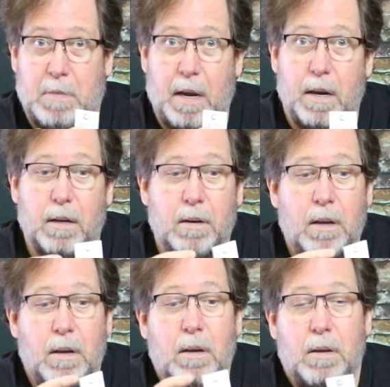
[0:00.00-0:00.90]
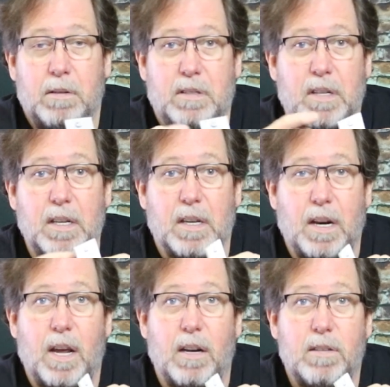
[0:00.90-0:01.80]
tagged C
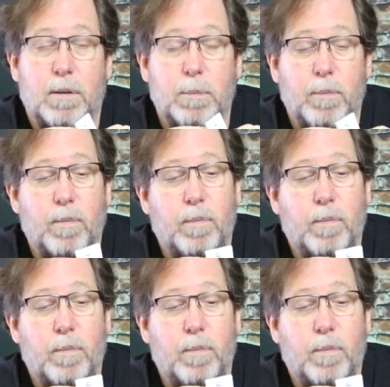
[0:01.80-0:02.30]
and H.